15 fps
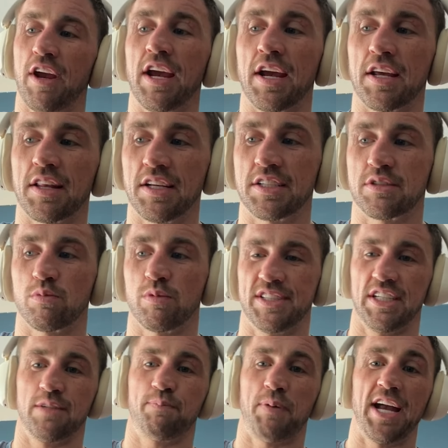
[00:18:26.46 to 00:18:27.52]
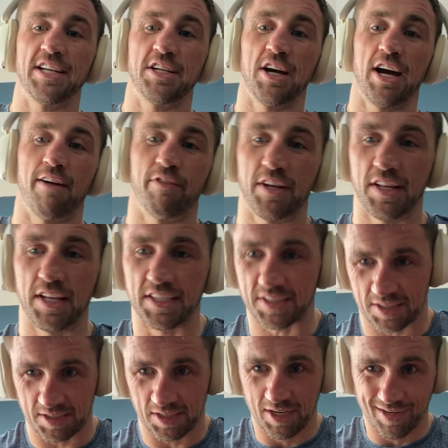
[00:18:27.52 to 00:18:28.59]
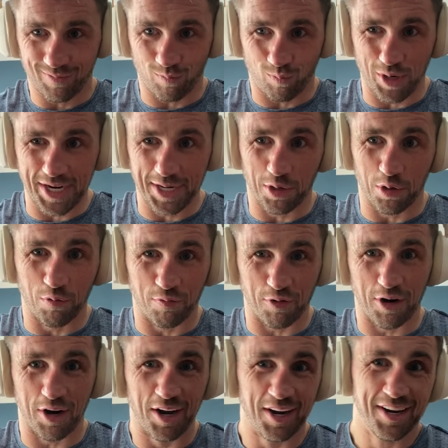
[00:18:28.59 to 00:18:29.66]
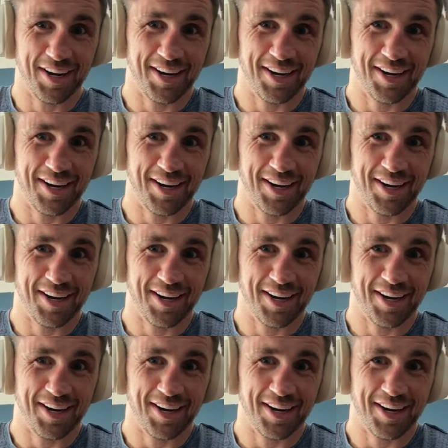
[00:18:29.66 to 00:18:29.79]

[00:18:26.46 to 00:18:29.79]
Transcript: think with this Peña having this win over her,